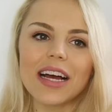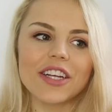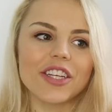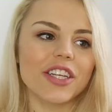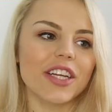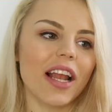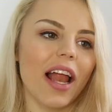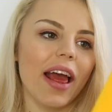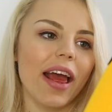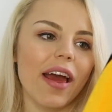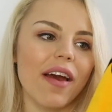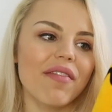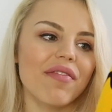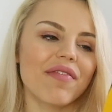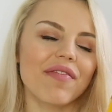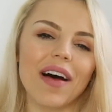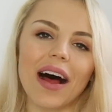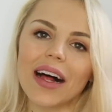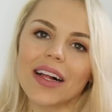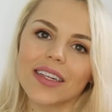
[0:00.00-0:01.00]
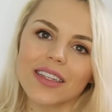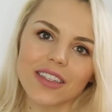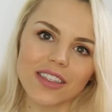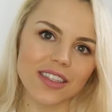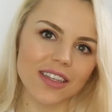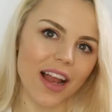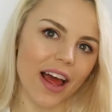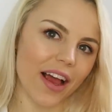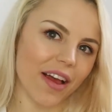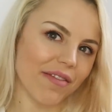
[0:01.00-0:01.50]
actually like a
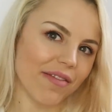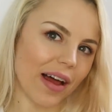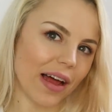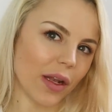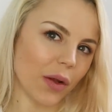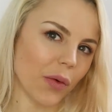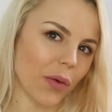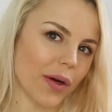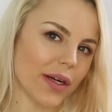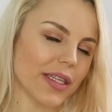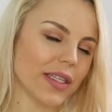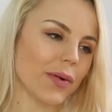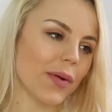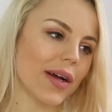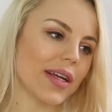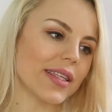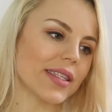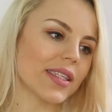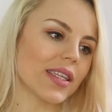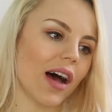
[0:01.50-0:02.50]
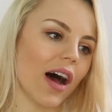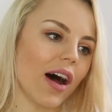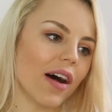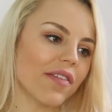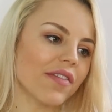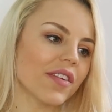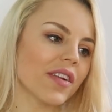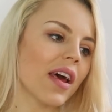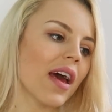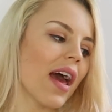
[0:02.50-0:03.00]
felt, like a velour. It's quite
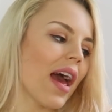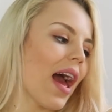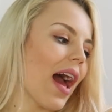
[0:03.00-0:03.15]
soft.